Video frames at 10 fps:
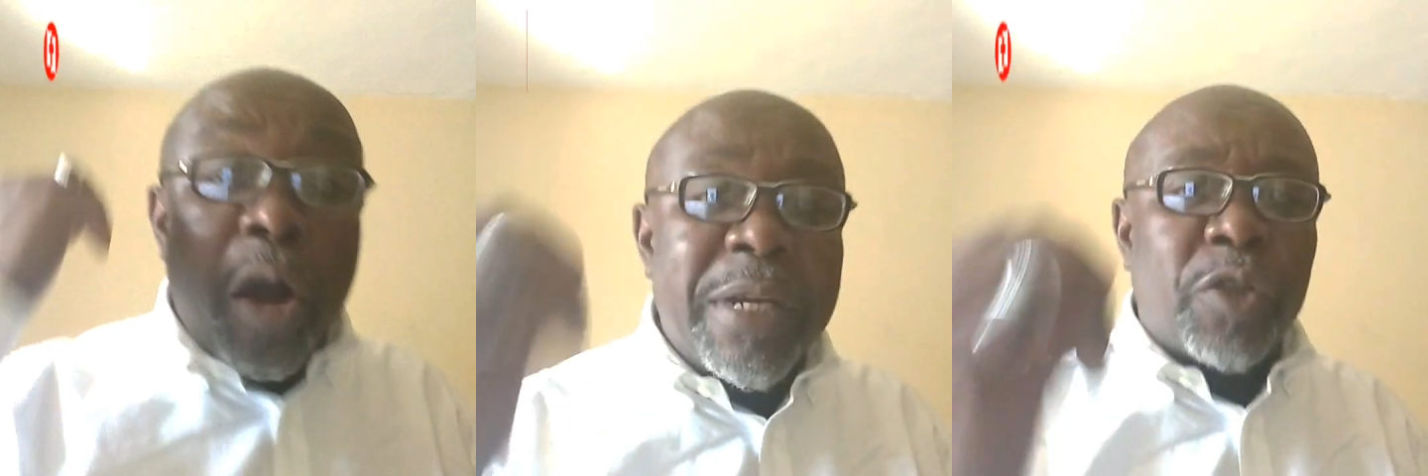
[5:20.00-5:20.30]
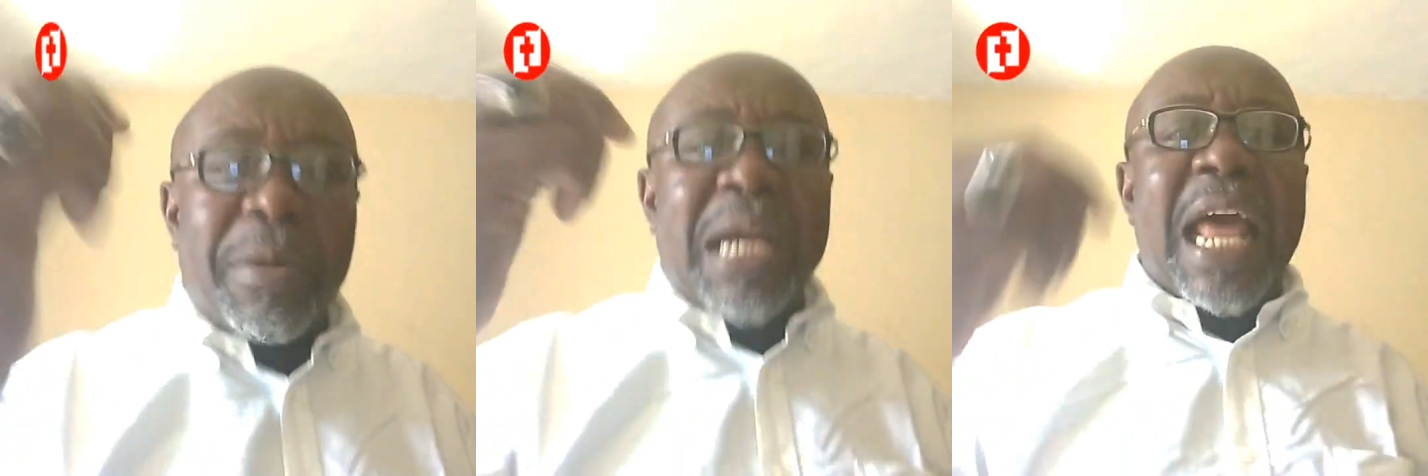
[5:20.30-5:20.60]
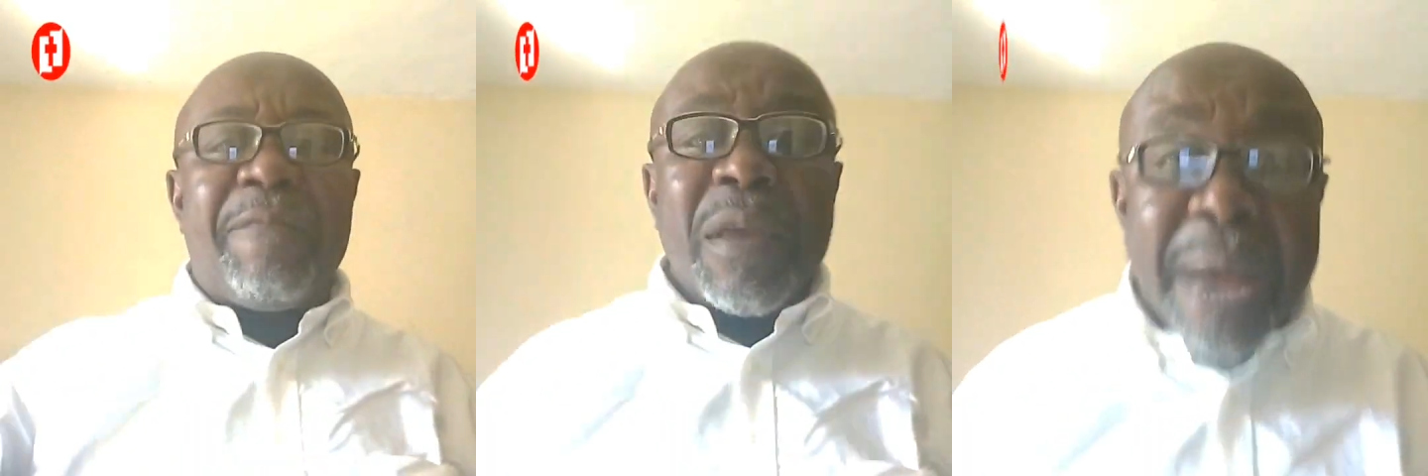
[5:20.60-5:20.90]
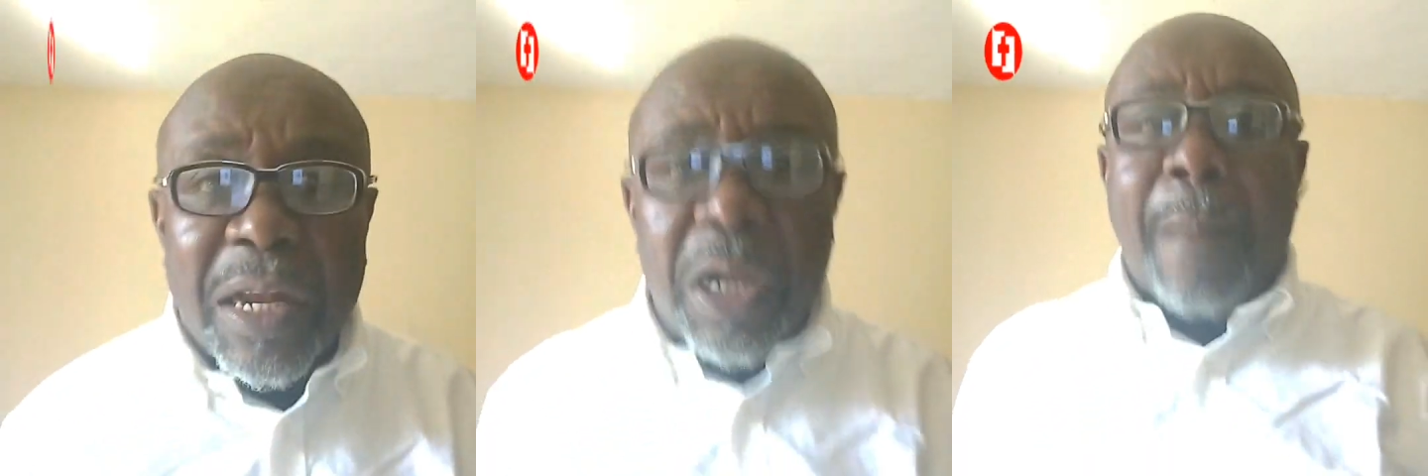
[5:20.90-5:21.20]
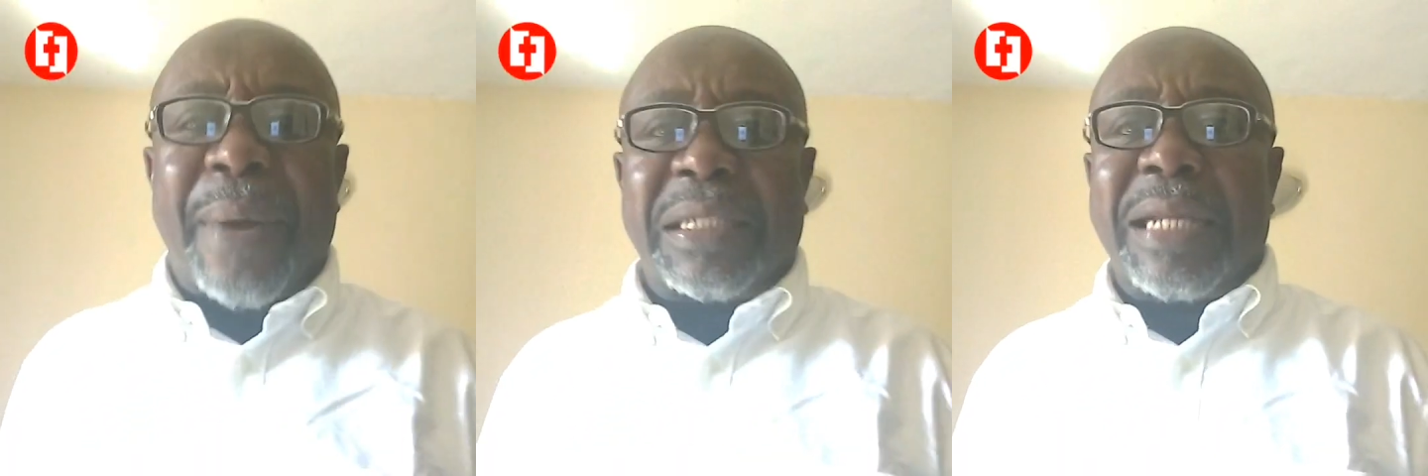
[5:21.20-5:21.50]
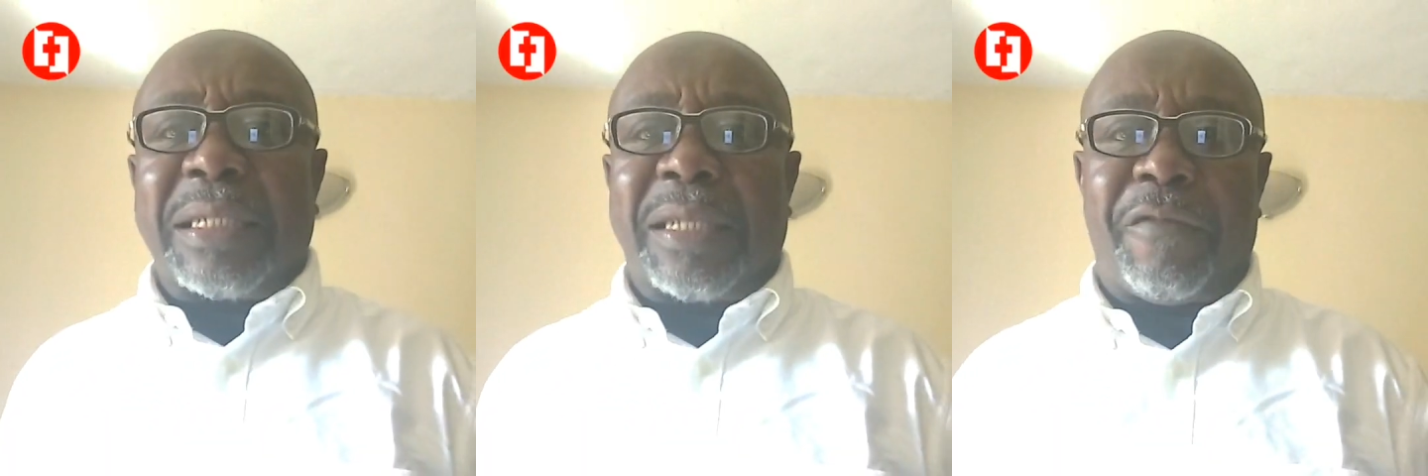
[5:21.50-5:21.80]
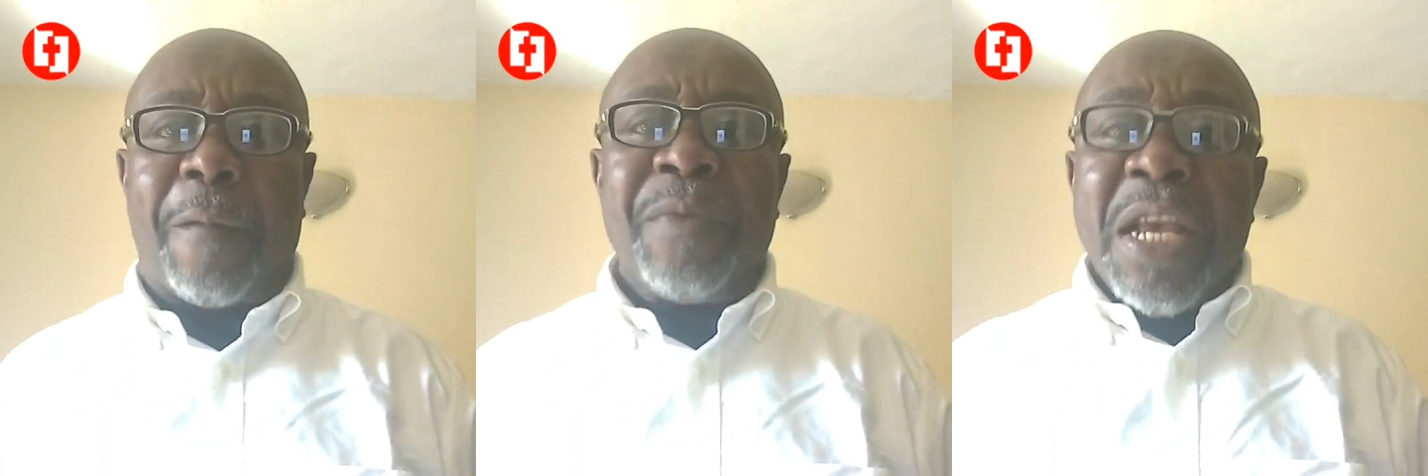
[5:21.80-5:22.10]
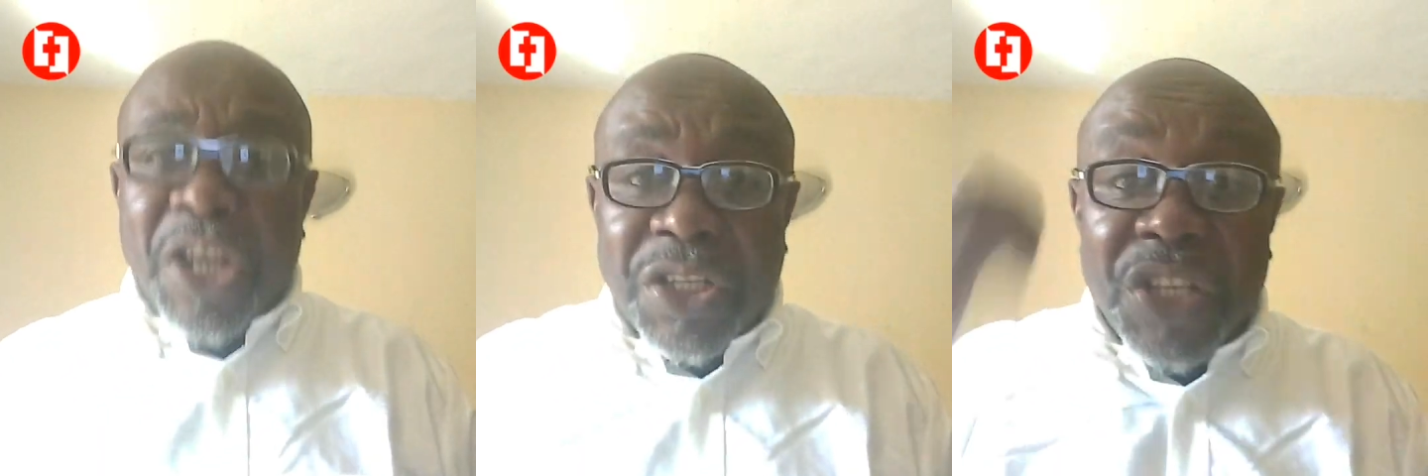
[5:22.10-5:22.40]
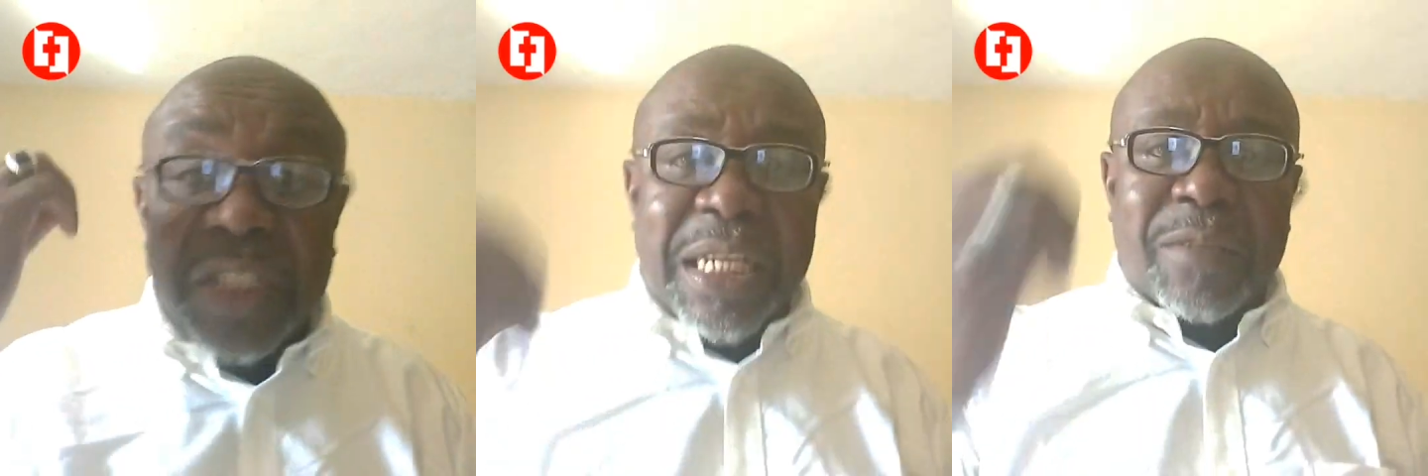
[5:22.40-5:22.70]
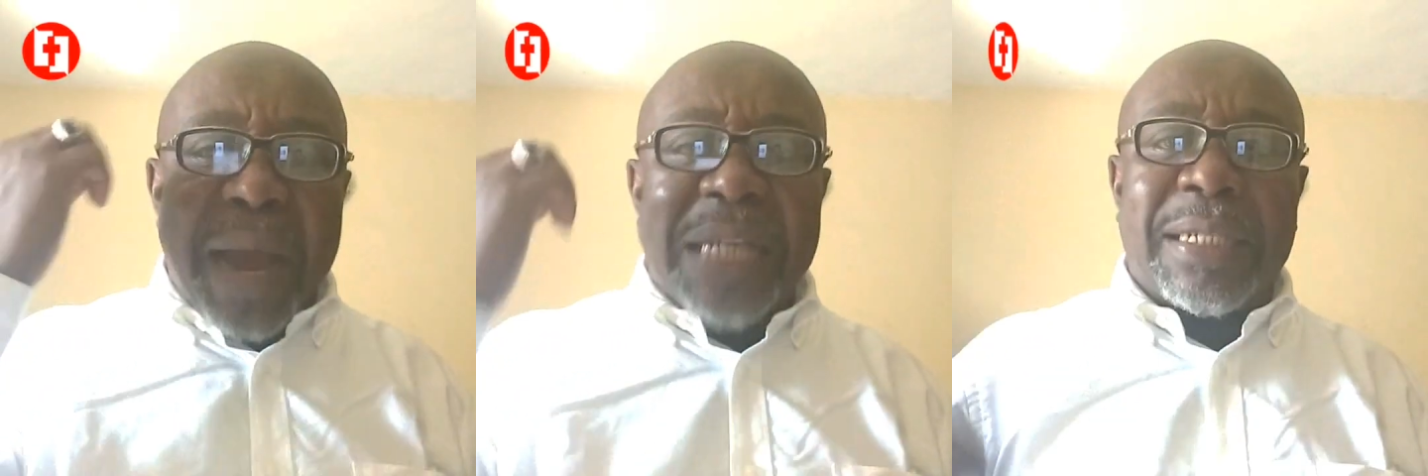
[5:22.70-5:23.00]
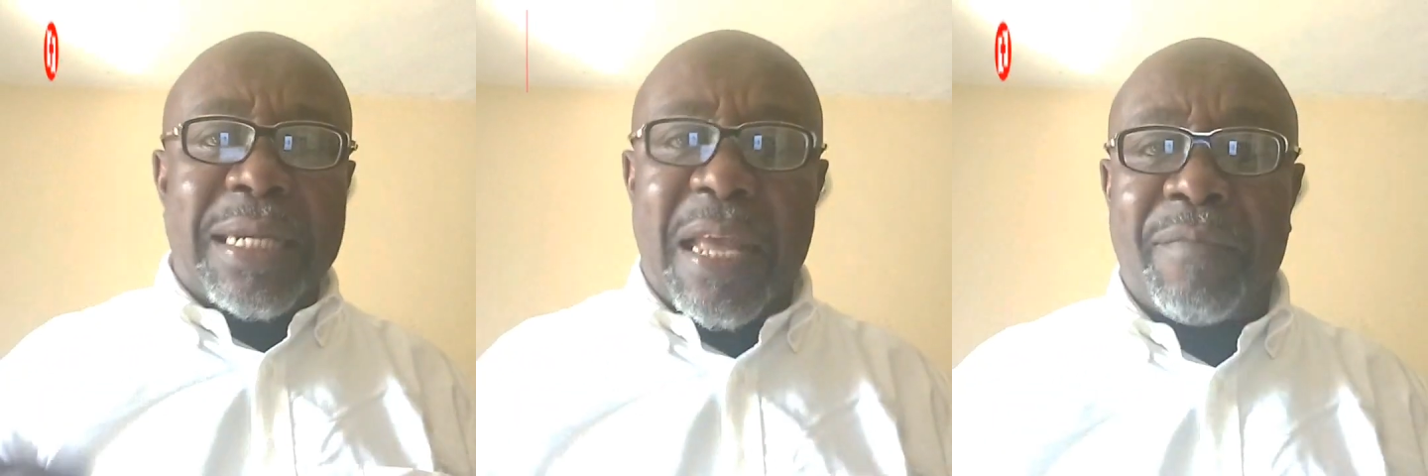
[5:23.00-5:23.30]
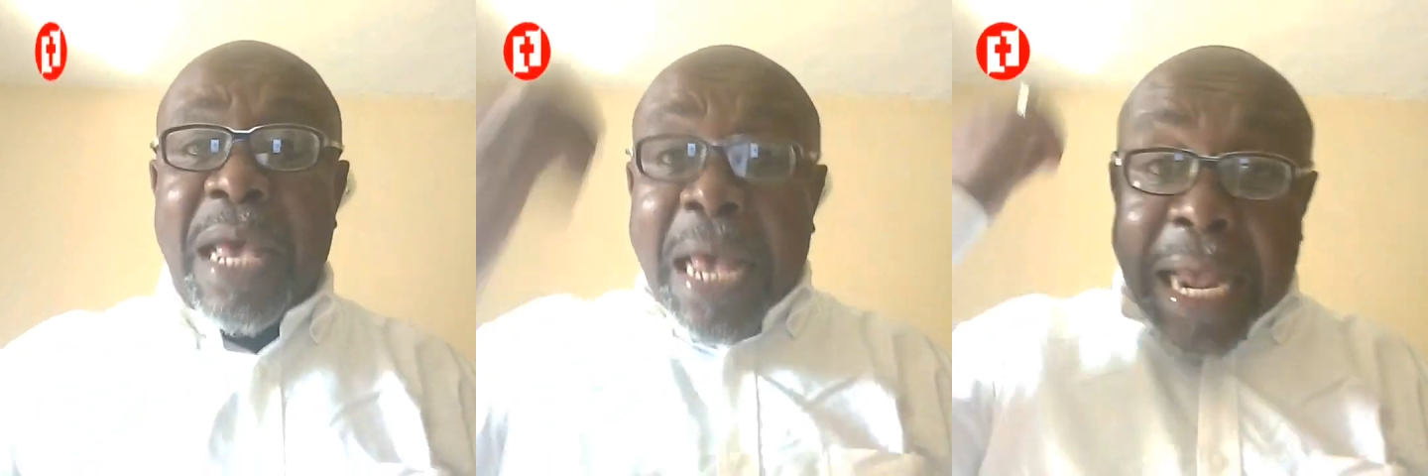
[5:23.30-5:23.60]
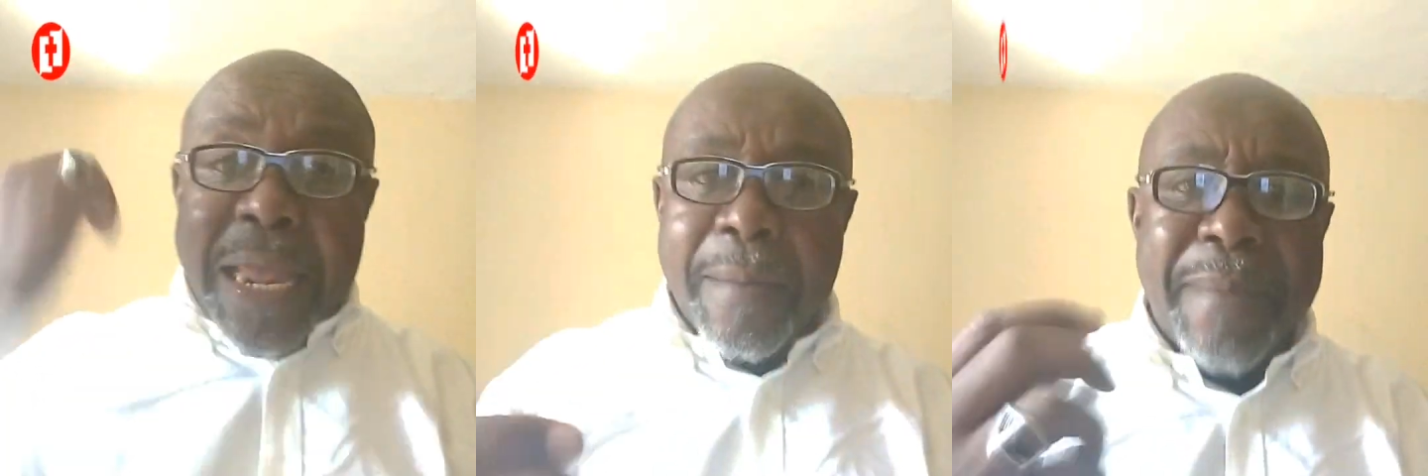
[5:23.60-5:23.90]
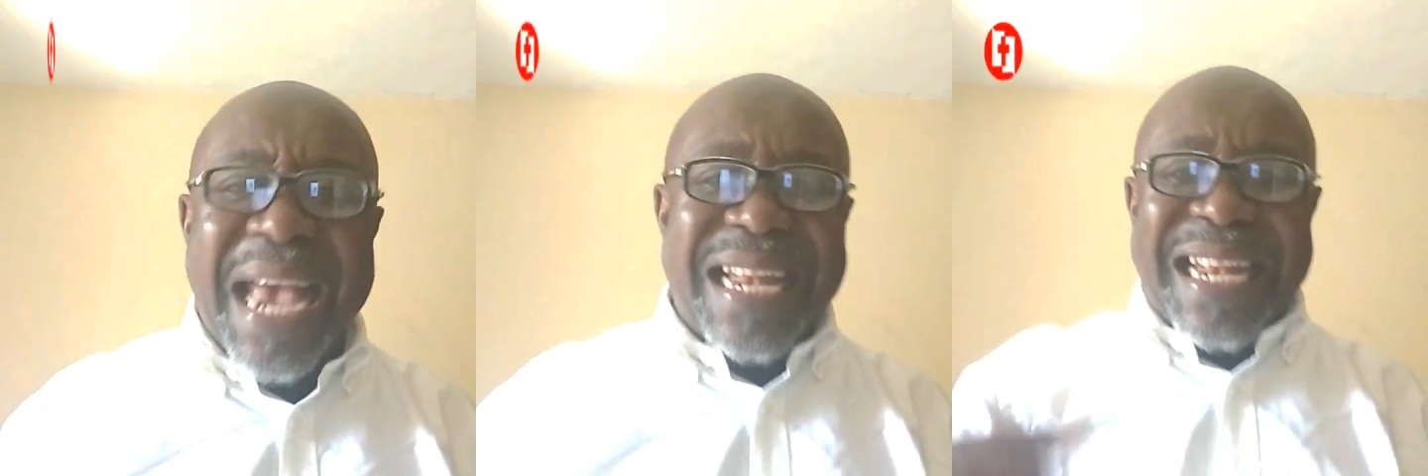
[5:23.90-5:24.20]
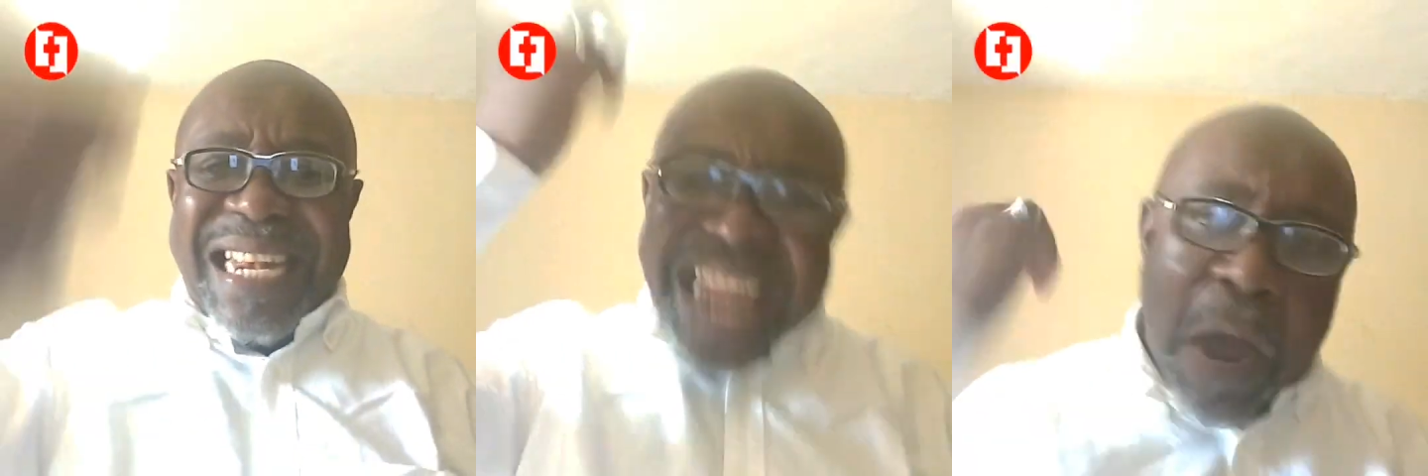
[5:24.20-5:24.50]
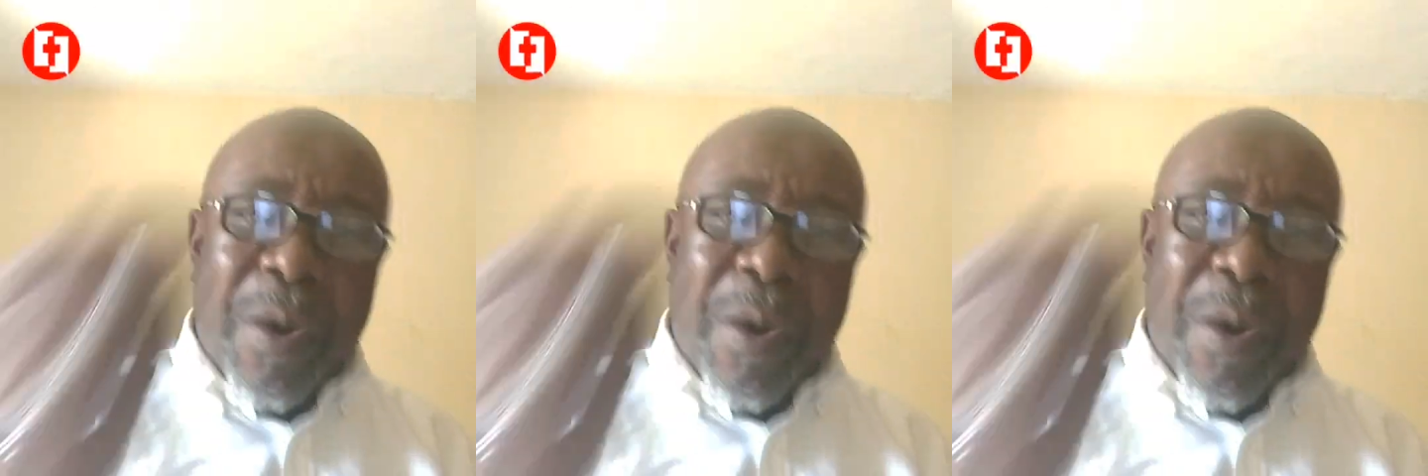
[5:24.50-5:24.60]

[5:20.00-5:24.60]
come into my life. Be my Lord and personal Savior. In Jesus' mighty name, amen. Now